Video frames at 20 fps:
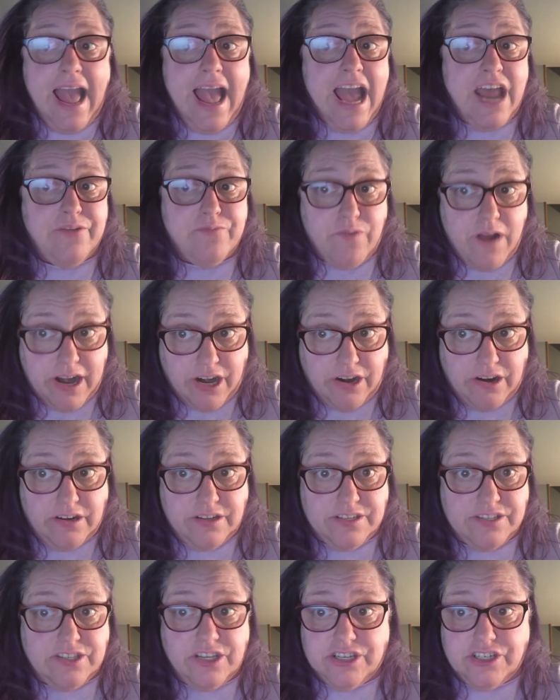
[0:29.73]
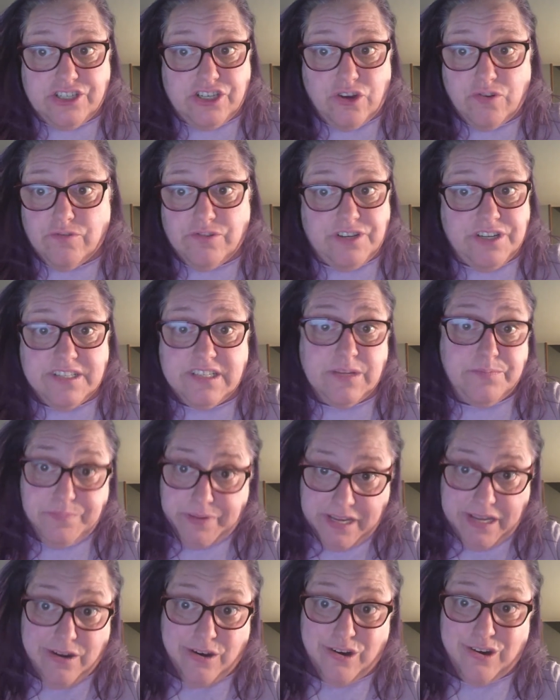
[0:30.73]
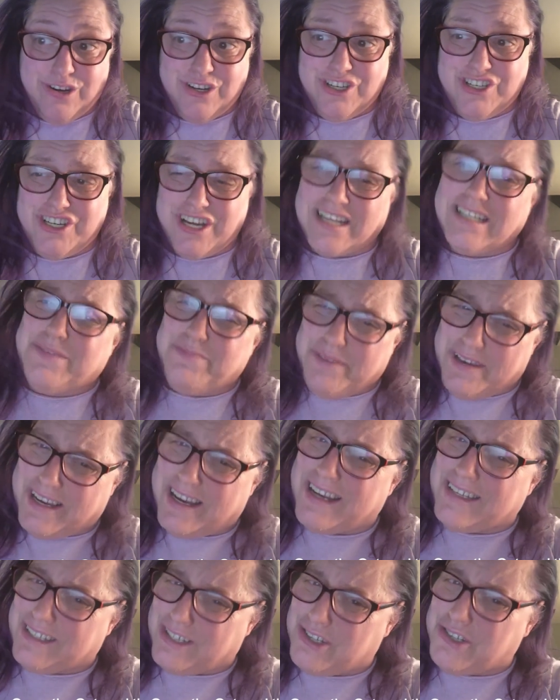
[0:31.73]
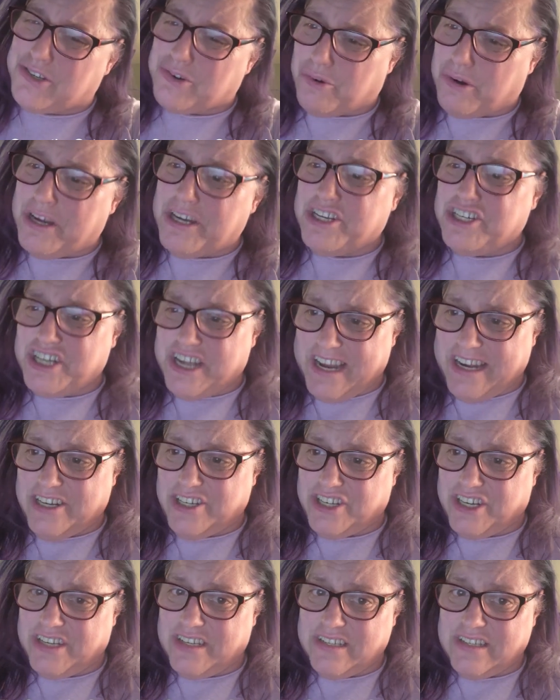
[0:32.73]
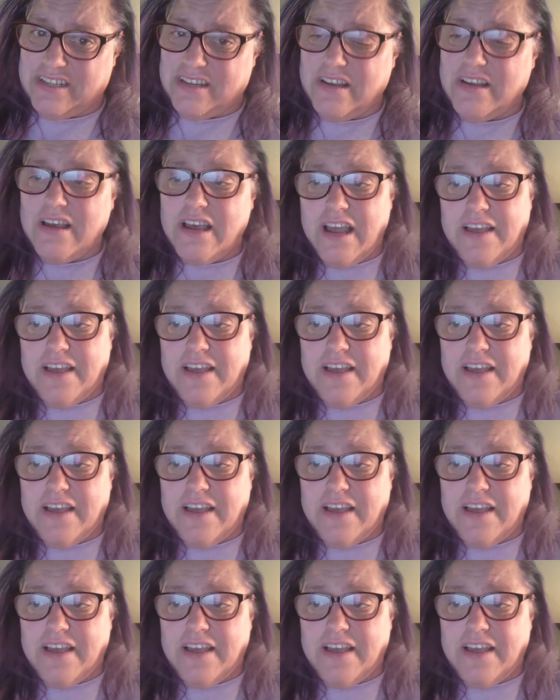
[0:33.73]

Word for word: and records that don't disappear just because a story changes.